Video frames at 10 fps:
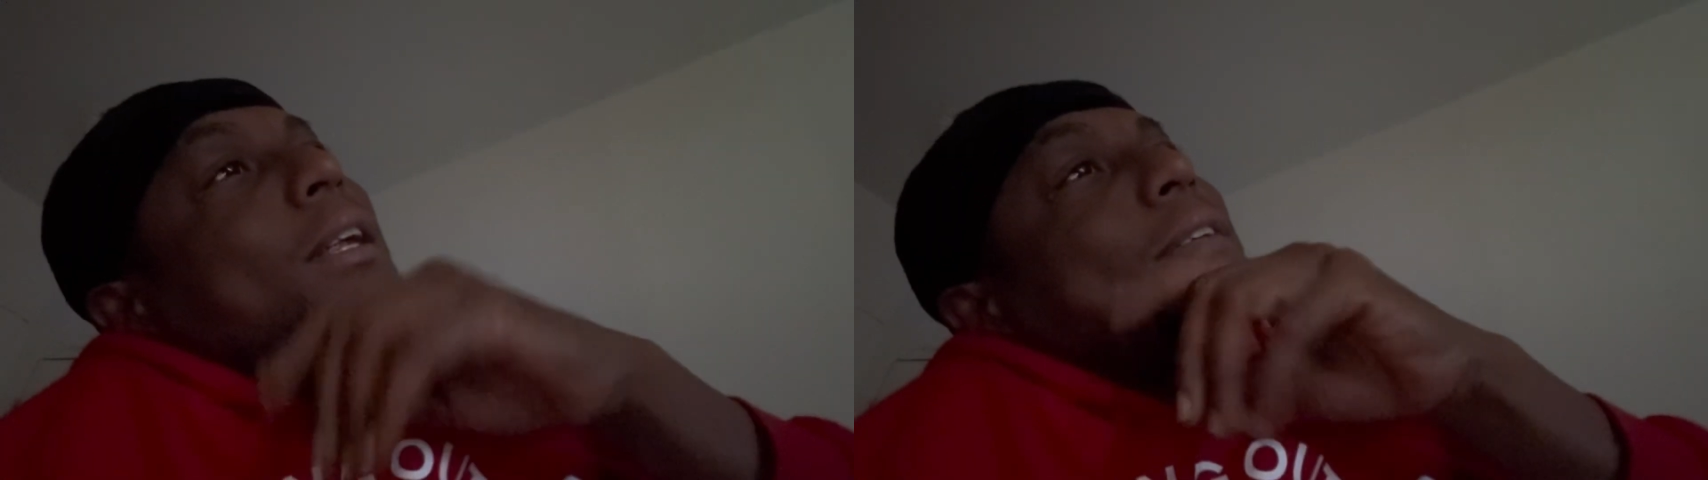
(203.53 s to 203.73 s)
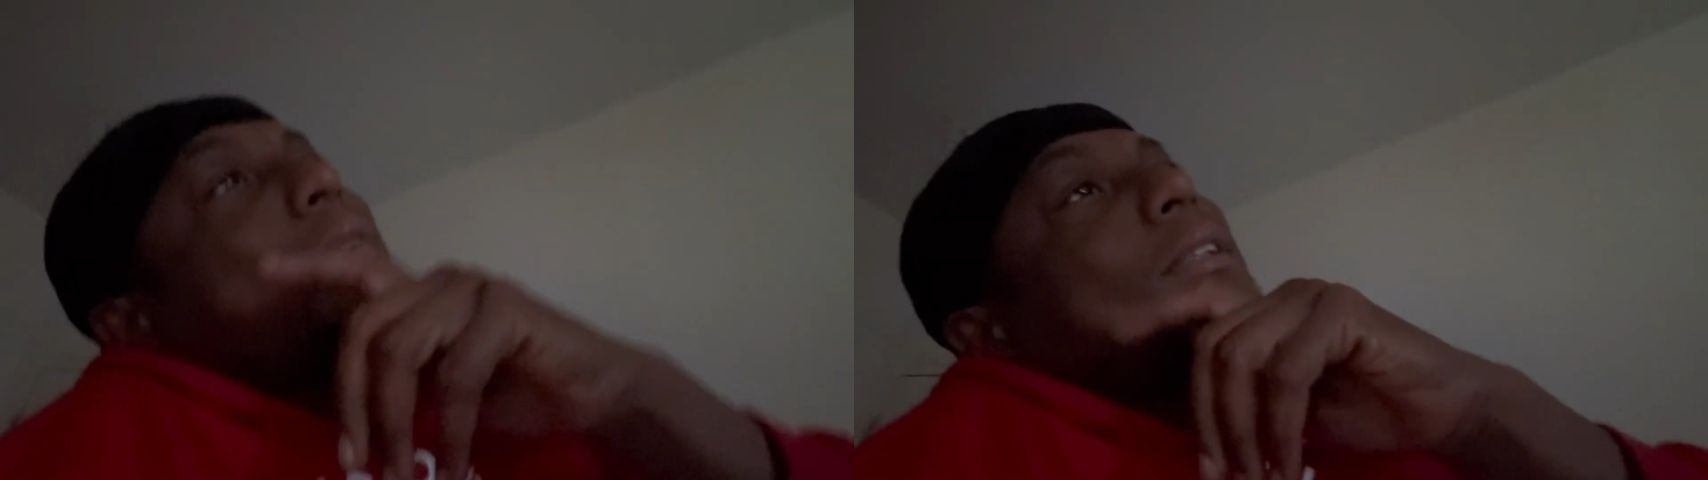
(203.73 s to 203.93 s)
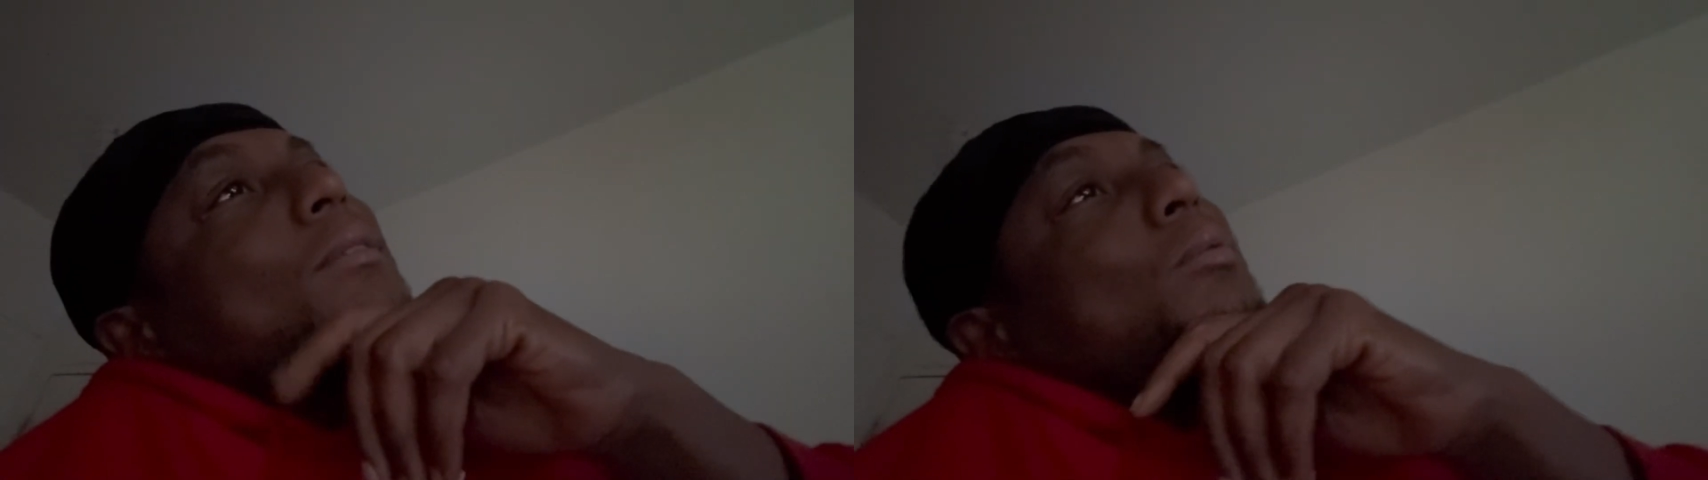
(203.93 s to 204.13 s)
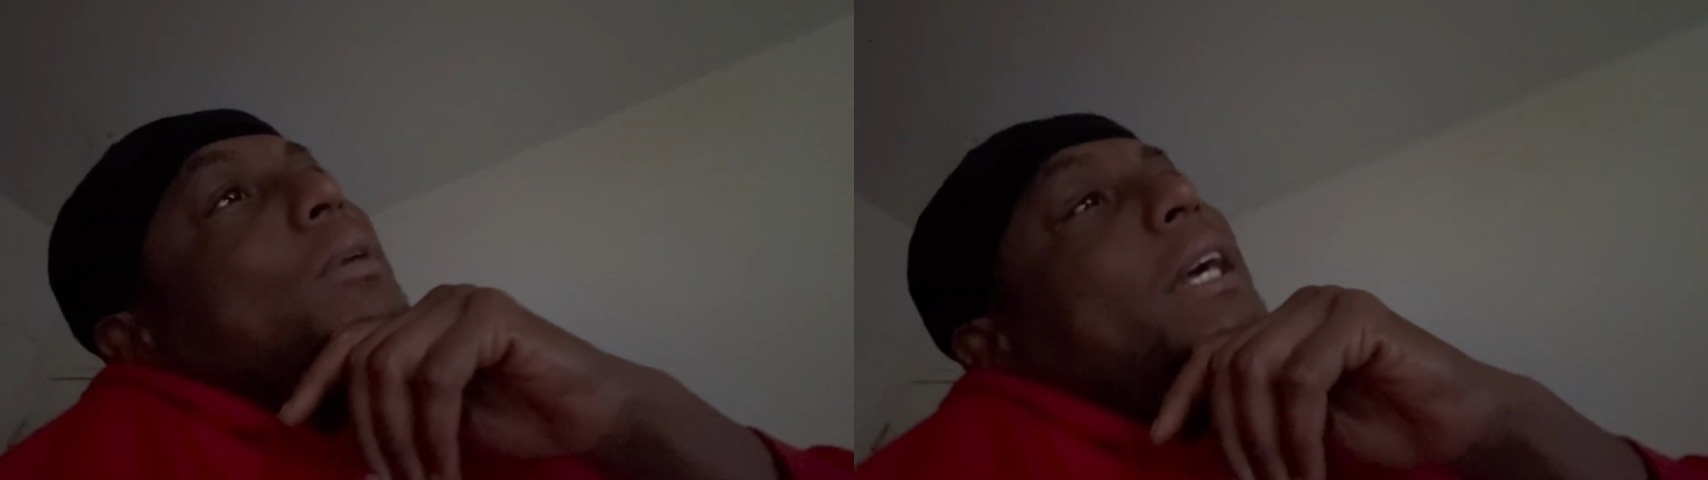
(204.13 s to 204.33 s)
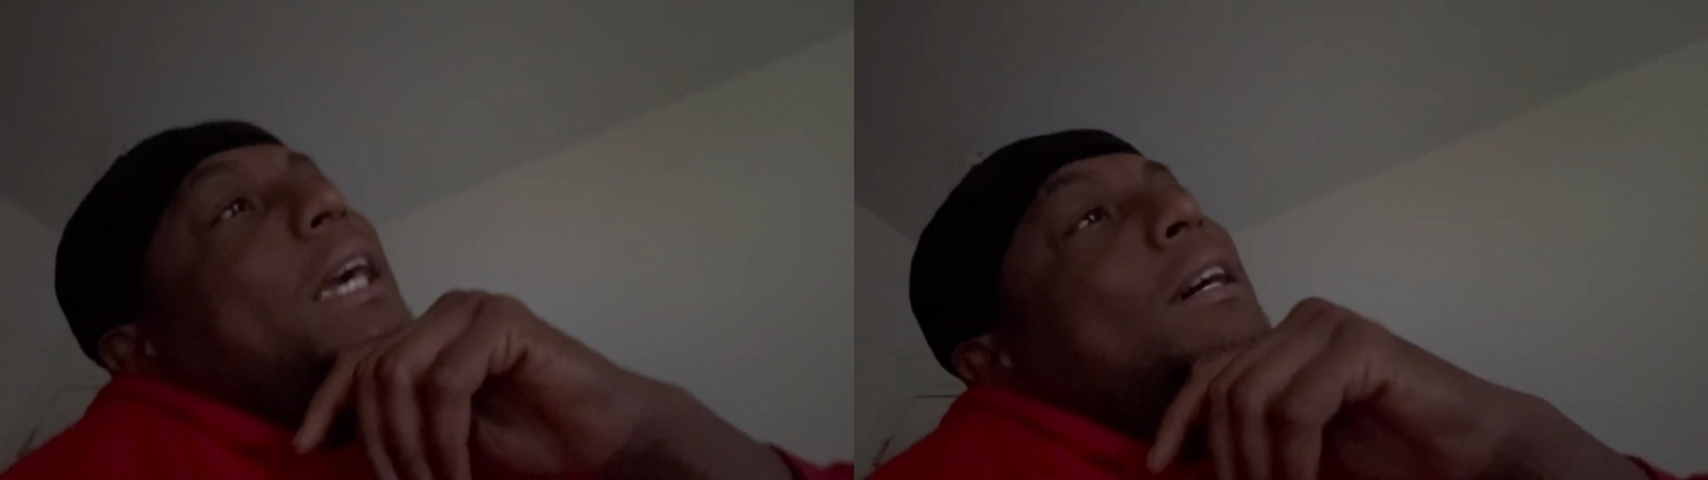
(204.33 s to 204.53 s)
That's what the
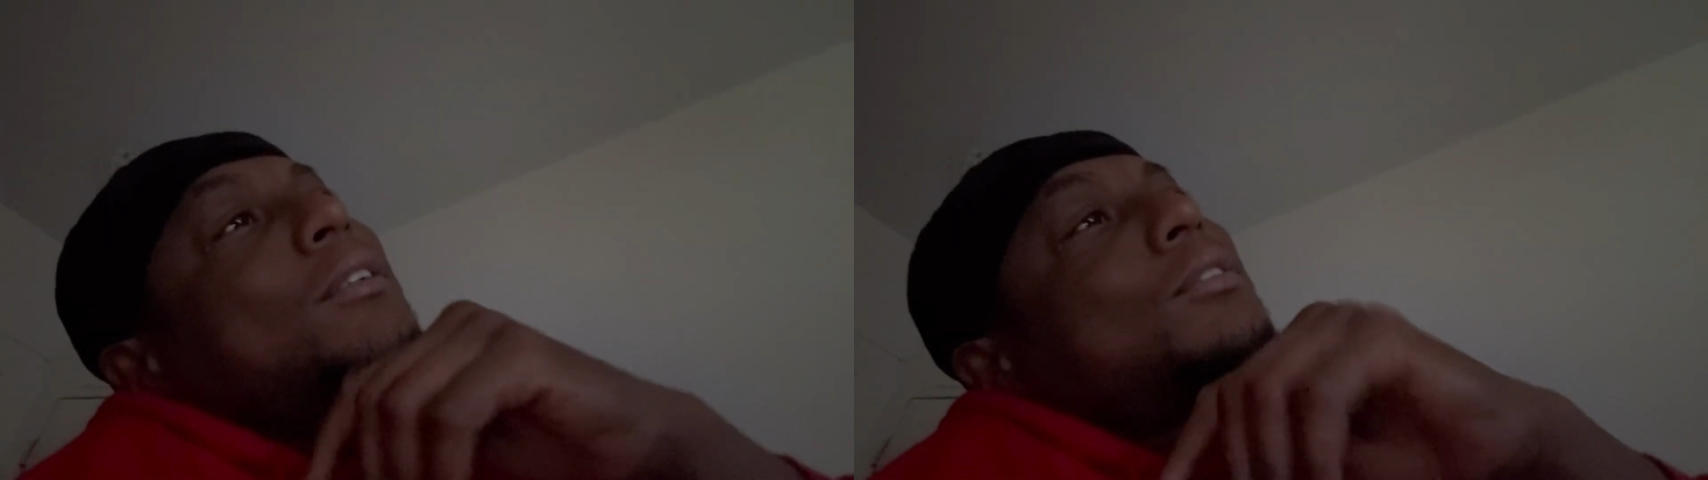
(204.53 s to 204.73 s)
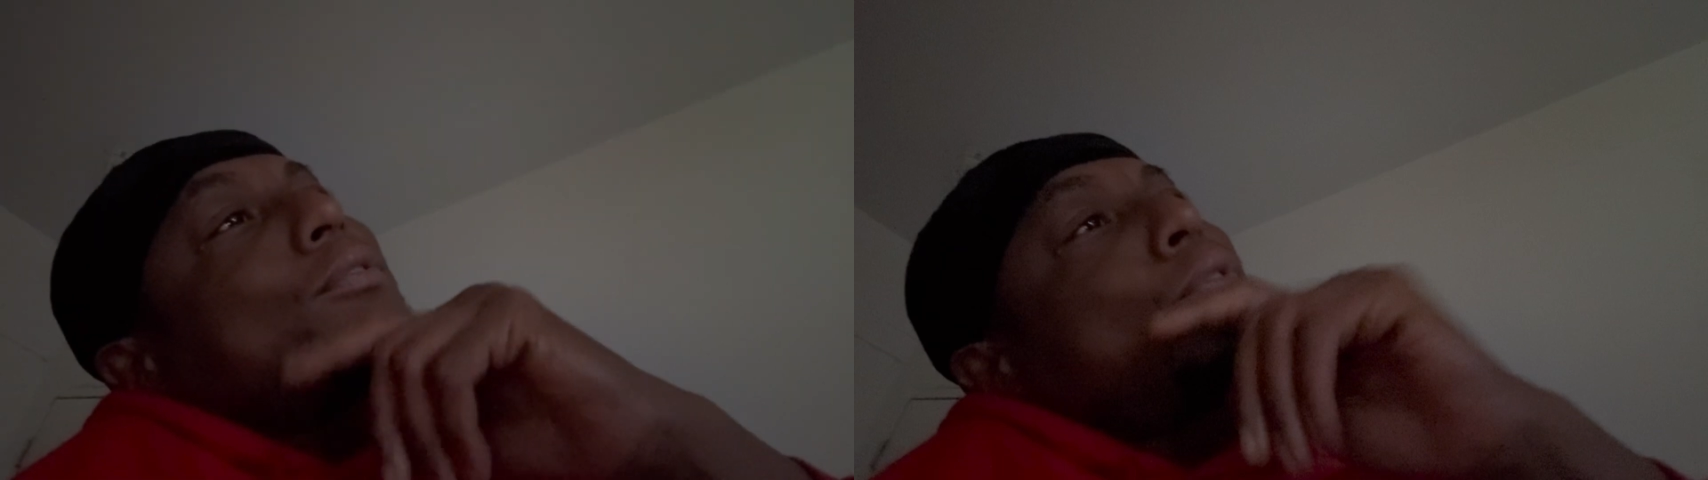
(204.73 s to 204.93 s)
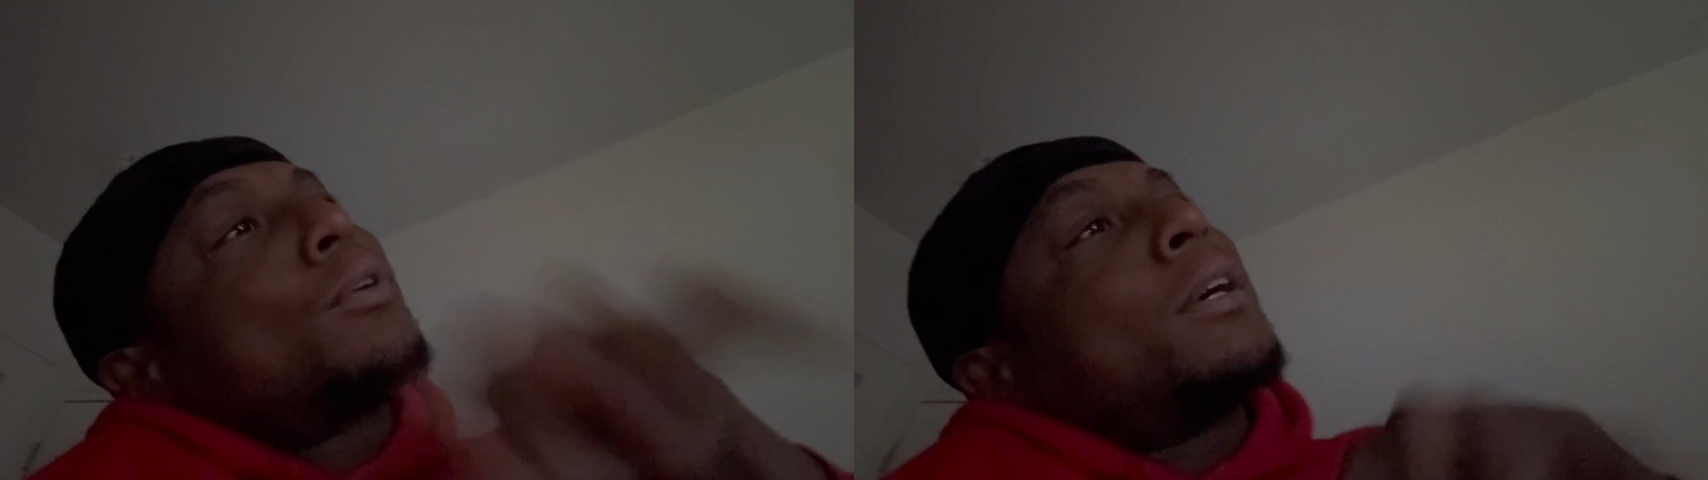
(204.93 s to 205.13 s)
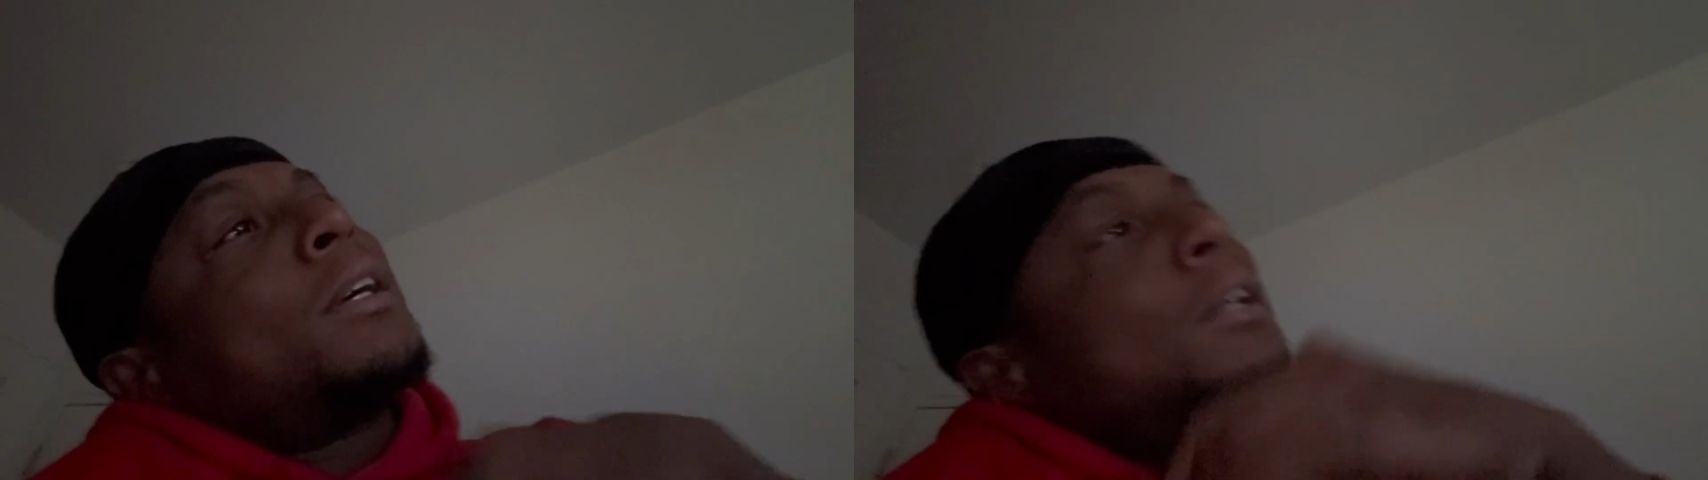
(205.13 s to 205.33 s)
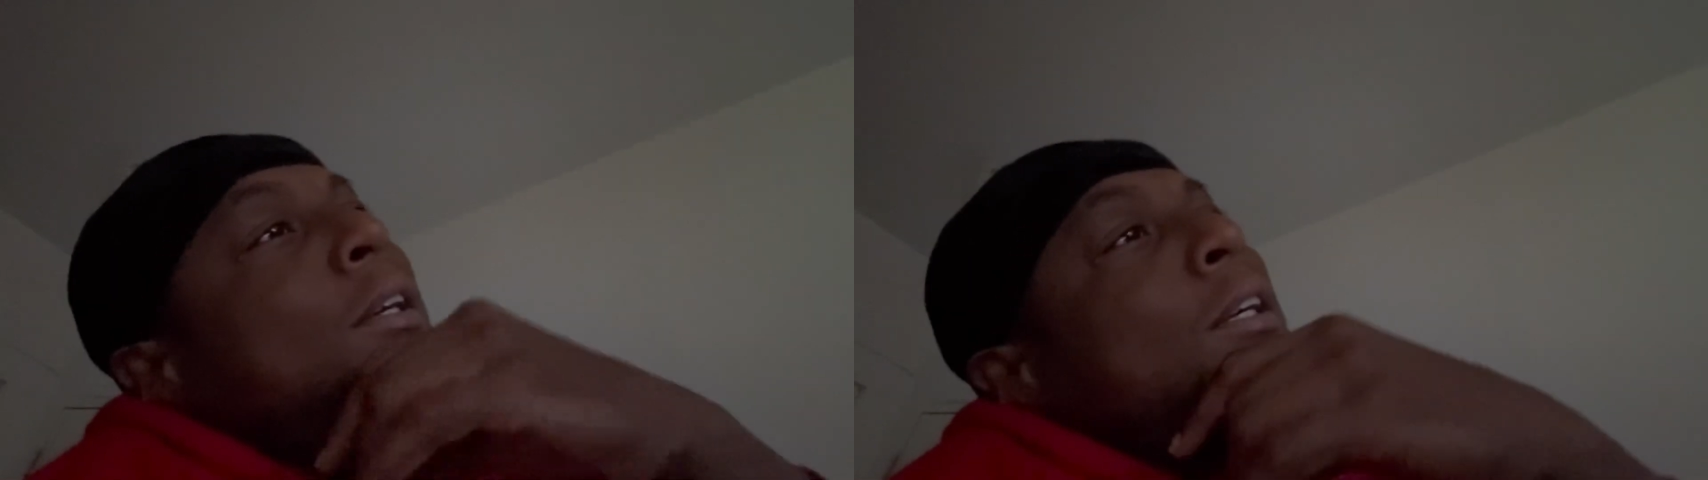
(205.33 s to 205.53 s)
warehouse was for.